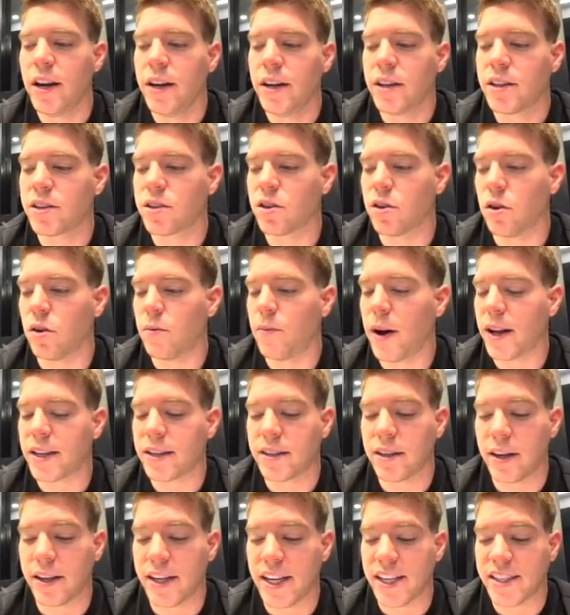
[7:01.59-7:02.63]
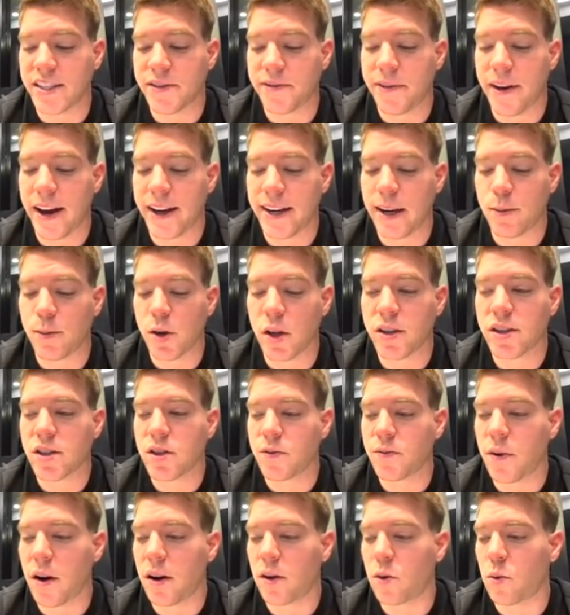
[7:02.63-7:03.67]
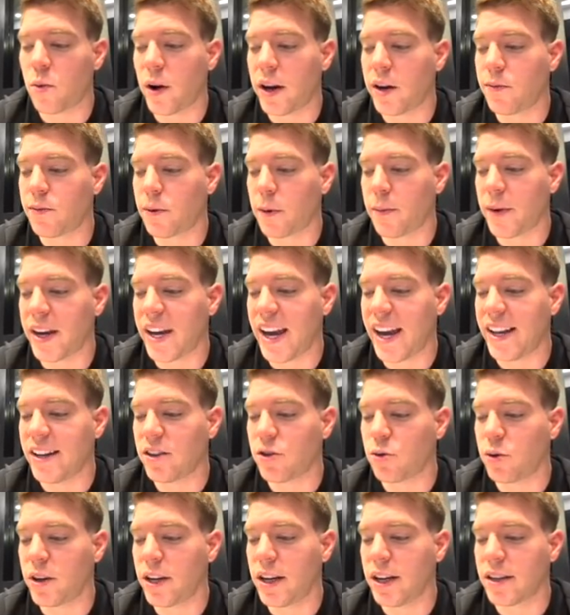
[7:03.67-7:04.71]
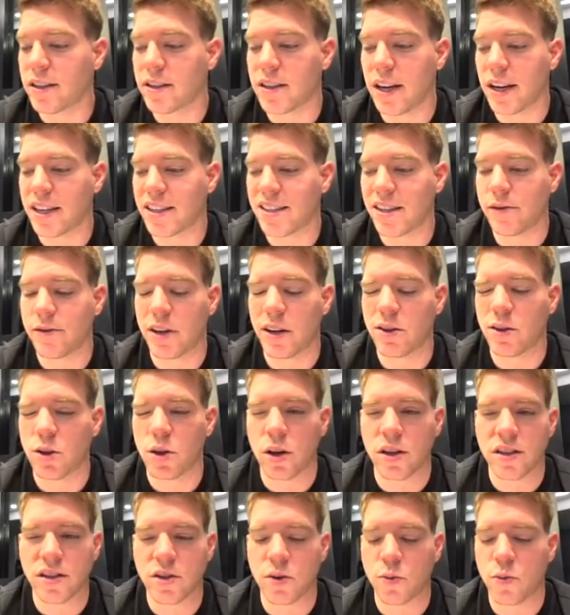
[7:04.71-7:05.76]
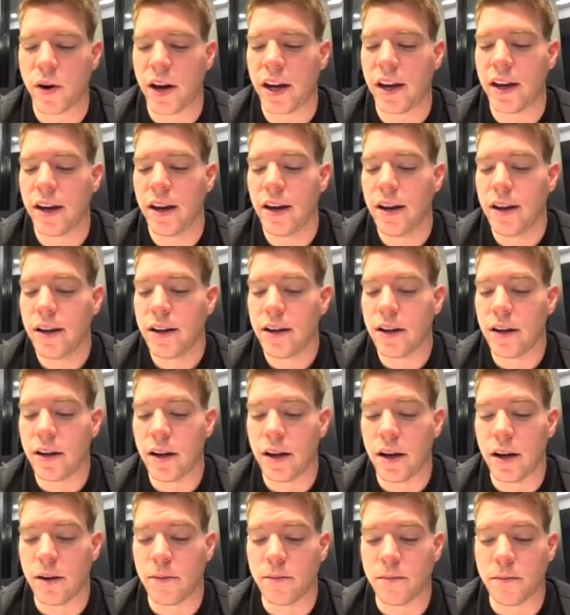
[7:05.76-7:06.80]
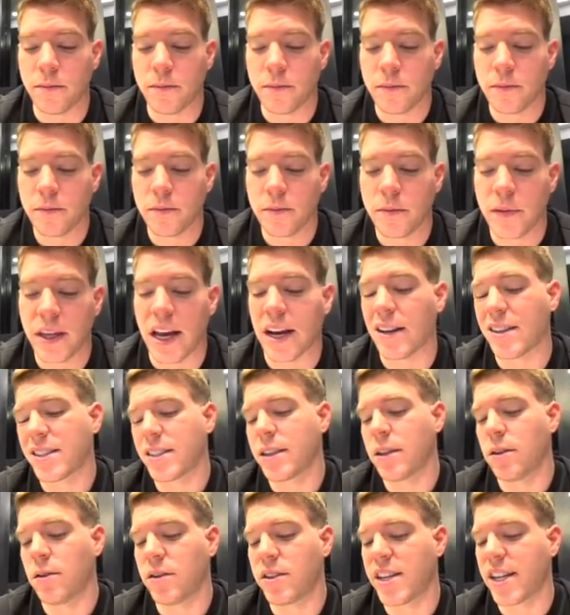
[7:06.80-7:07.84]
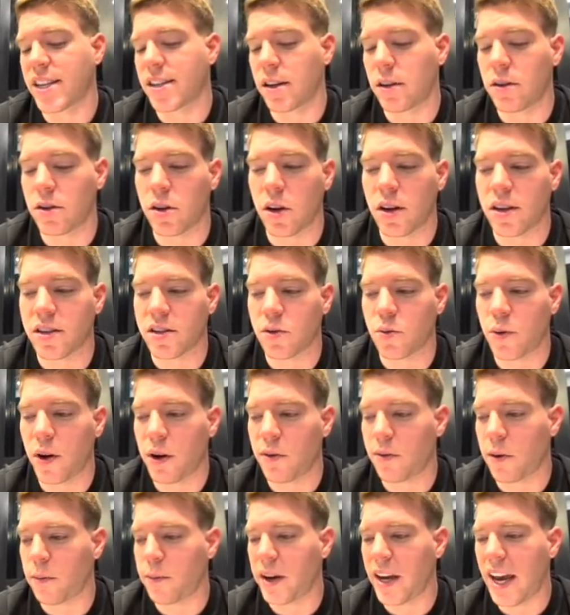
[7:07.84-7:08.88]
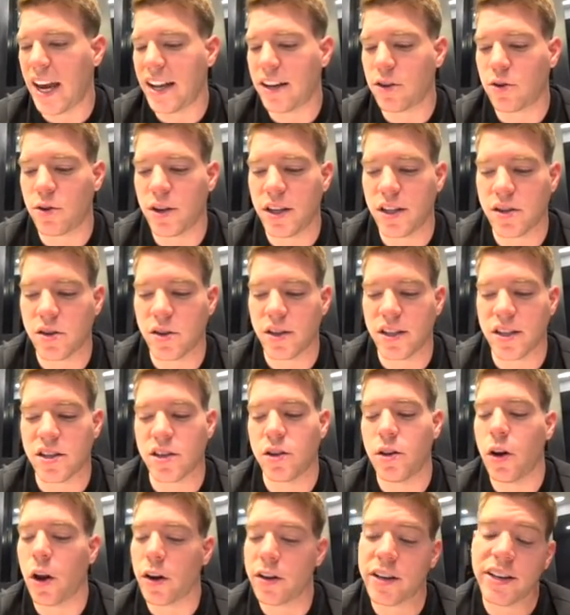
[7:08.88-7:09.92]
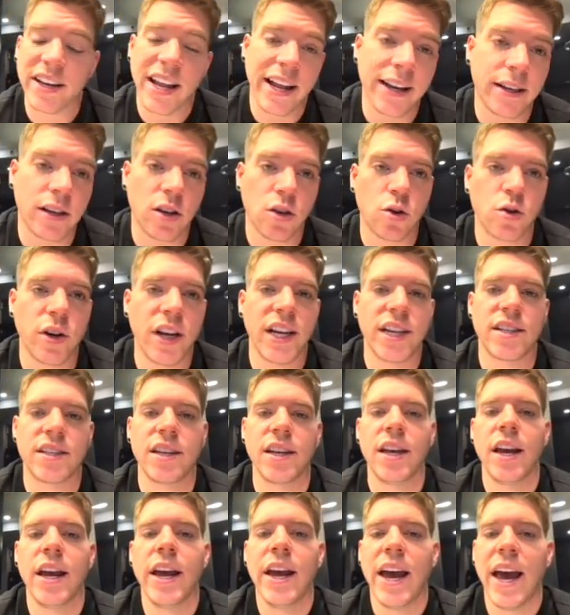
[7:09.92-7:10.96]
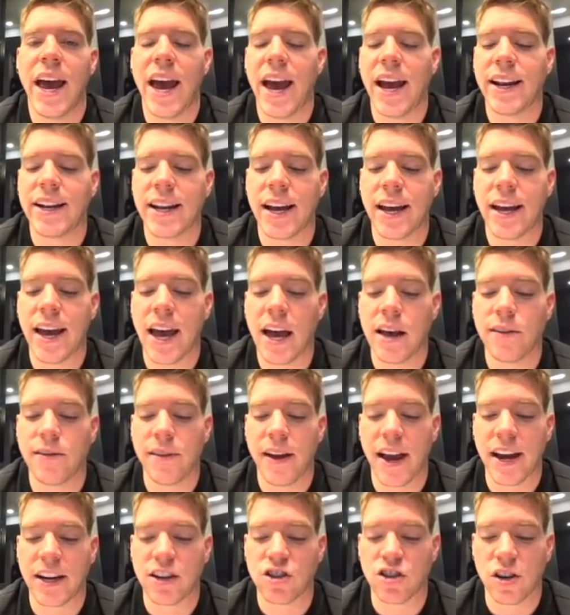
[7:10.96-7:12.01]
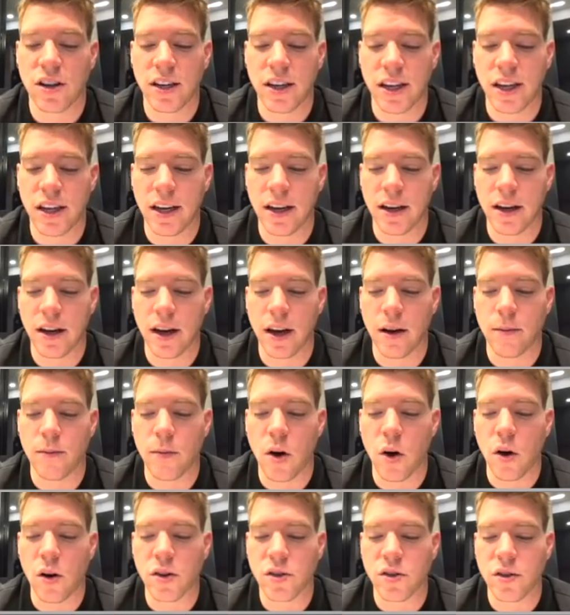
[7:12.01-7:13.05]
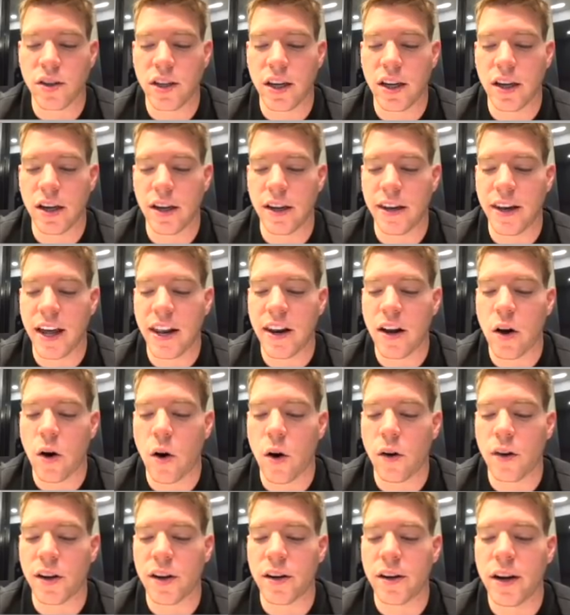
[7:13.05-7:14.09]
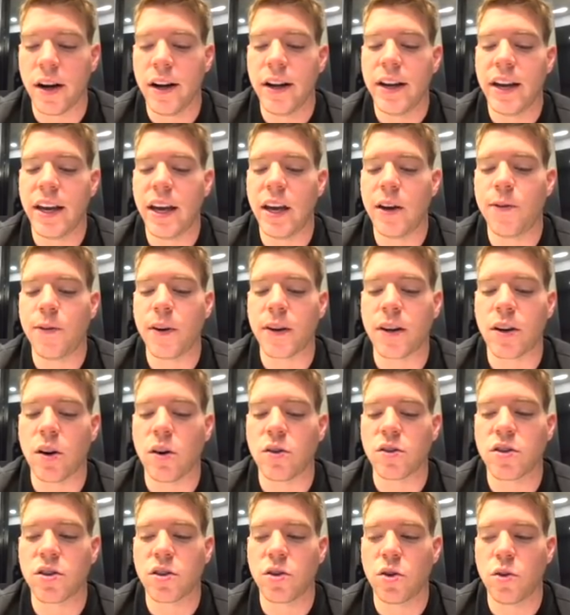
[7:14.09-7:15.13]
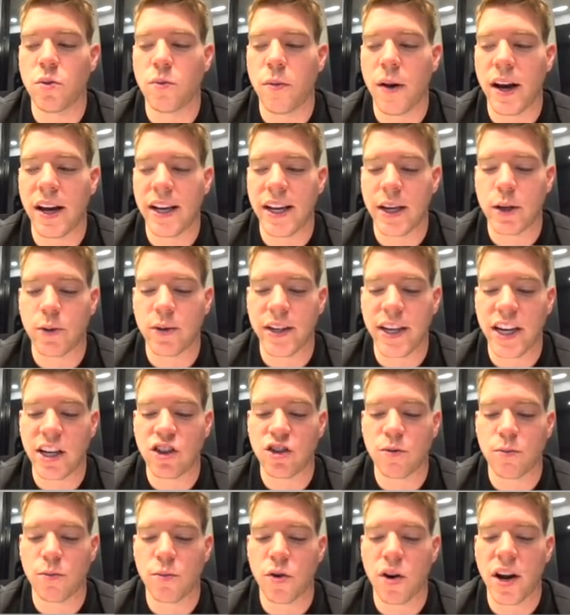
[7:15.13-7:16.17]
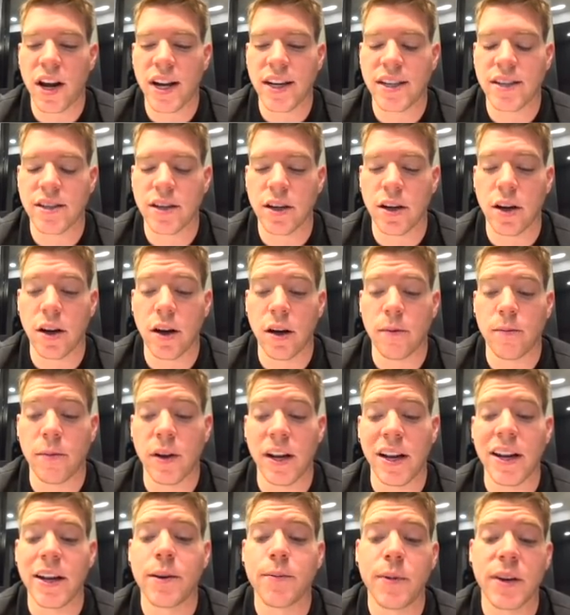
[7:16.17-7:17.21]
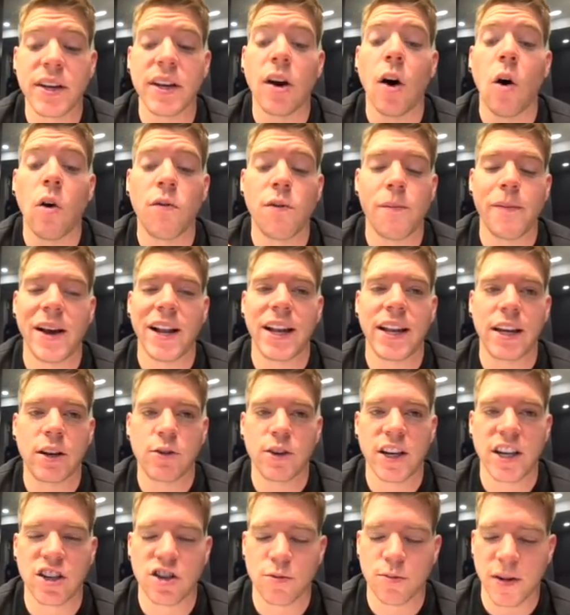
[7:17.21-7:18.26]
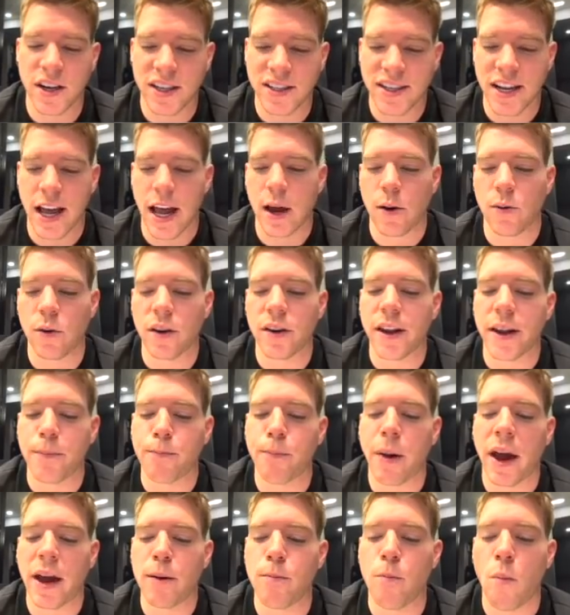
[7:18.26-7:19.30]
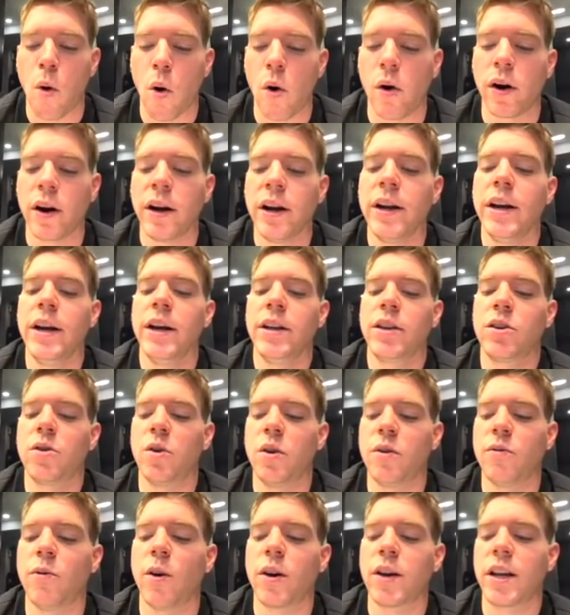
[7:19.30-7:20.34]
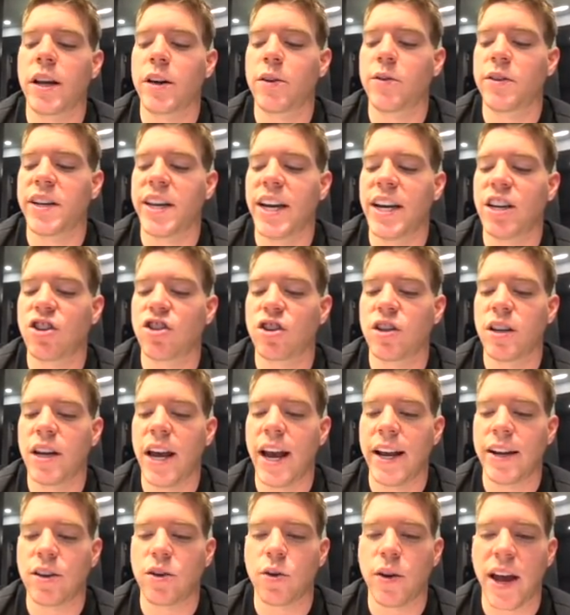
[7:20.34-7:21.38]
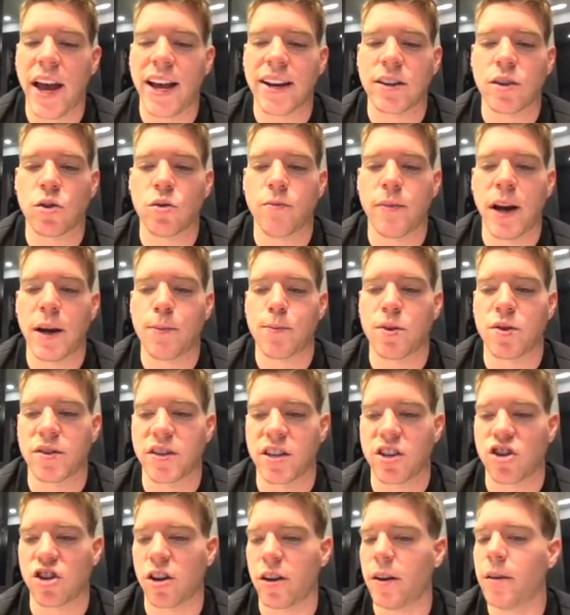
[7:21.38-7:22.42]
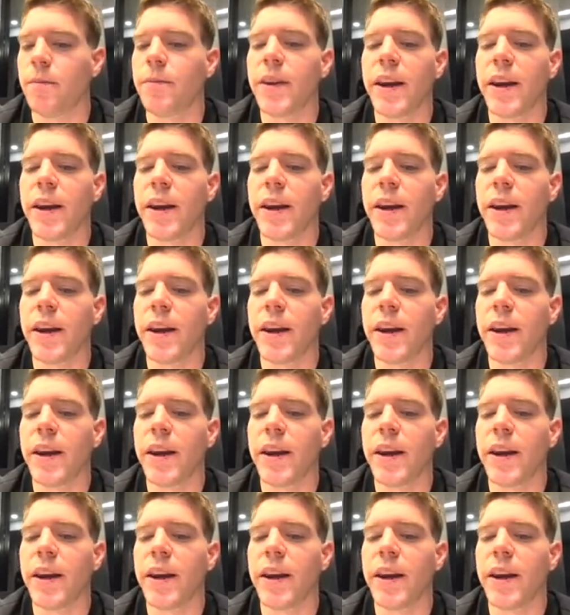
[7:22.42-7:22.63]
So, but that's fine. I'm not so far away from my entry. It's like $700 away. Yes, $600 away from my entry. So it's not that crazy. And I have actually also here another order. If it goes to my liquidation price, a little bit over my liquidation price, I will then buy more to avoid liquidation and to add to my position.